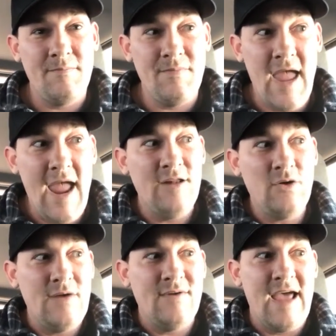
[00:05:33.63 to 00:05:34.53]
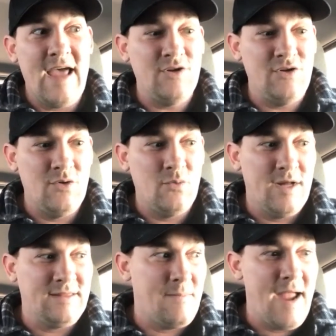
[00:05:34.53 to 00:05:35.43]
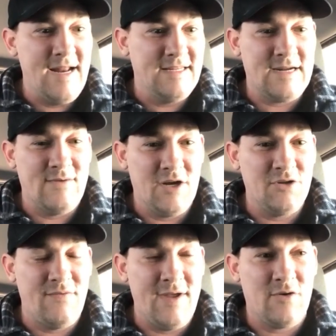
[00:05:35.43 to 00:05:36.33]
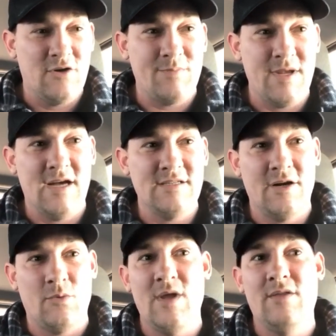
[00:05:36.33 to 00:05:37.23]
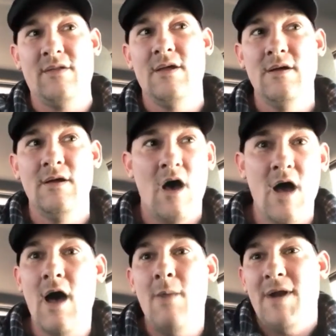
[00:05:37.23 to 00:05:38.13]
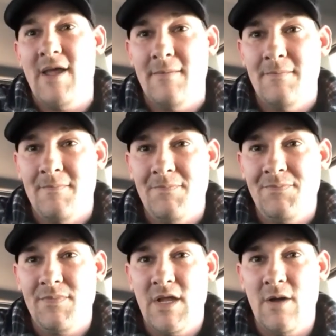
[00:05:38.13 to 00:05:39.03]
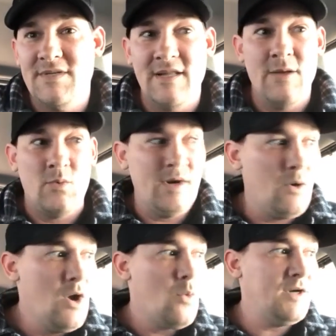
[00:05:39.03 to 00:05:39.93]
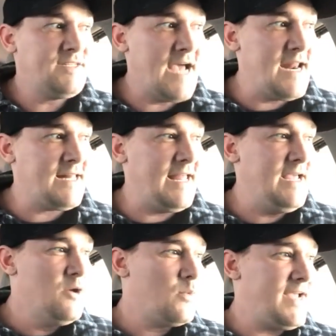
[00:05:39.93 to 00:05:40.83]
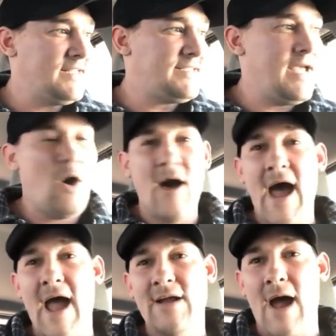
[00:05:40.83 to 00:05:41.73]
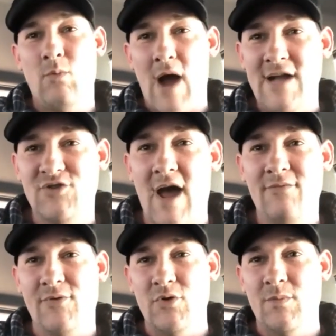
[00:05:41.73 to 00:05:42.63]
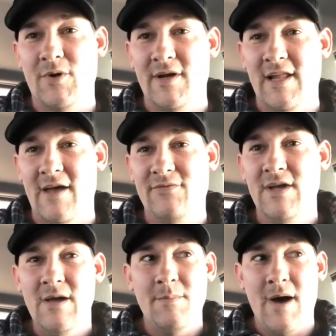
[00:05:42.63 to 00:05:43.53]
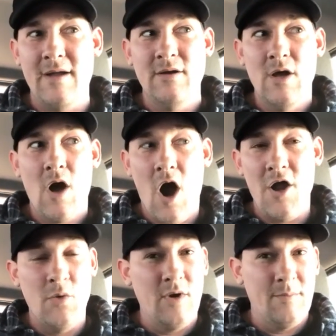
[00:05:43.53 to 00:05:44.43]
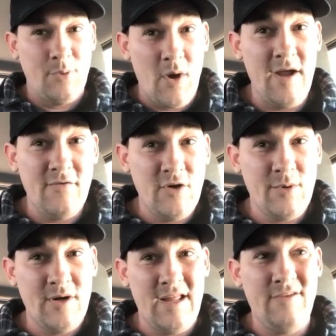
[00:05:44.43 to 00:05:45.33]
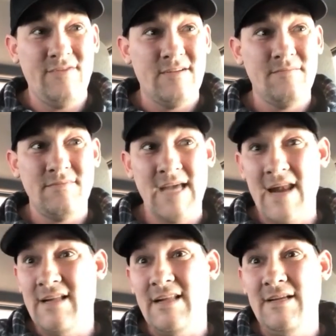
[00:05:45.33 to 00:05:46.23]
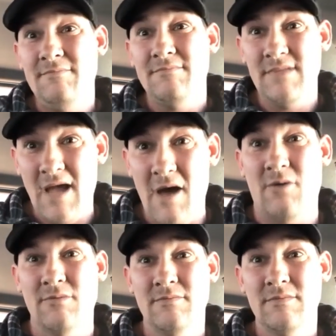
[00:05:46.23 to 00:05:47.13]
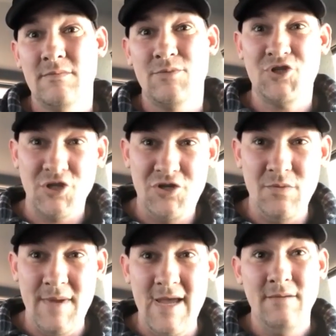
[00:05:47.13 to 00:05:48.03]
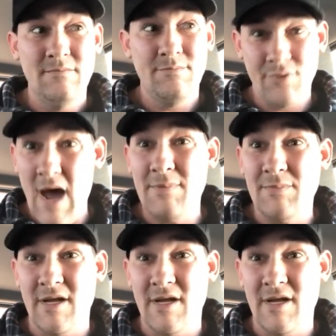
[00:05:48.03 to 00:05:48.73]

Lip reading: And don't even have to do, what, the maintenance and everything on their vehicles because they're with a company. You know what I'm saying? Like, we're technically, we can say, oh, I drive for Uber and Lyft. But are you an employee of Uber and Lyft? Technically, no. Should you be? Probably.